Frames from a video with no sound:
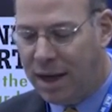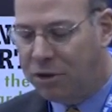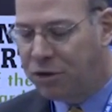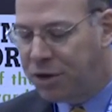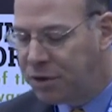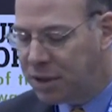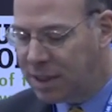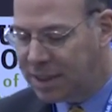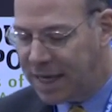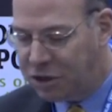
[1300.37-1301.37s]

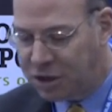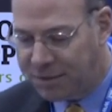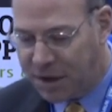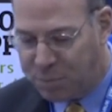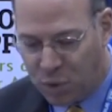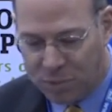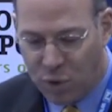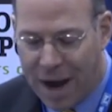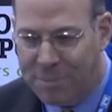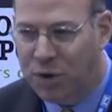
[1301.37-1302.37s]
underutilization of airport
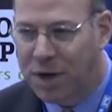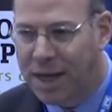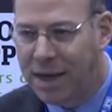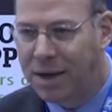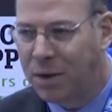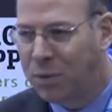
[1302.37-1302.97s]
property.